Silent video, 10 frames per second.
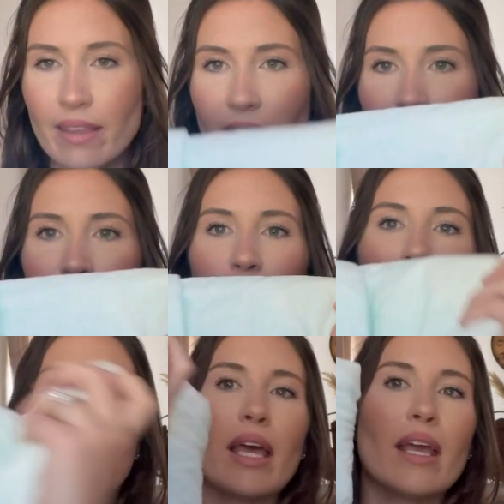They kind of do
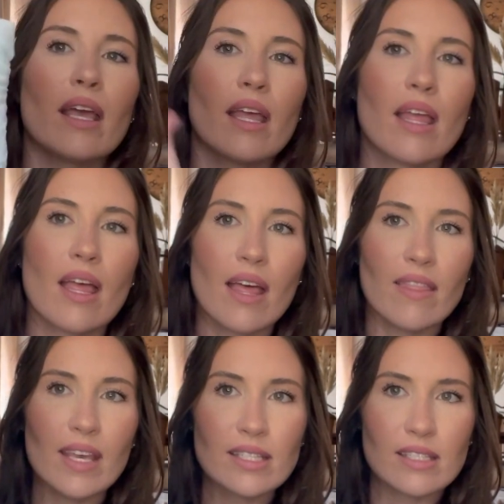it like
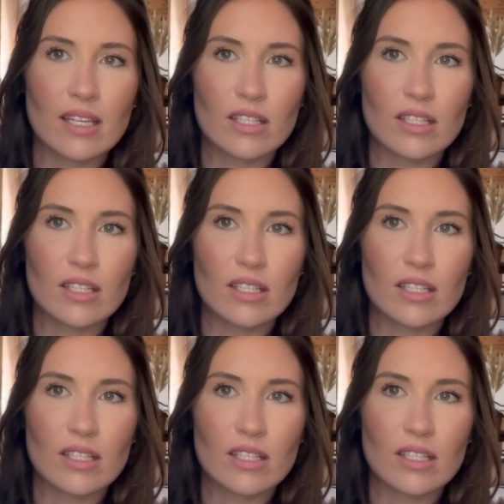this.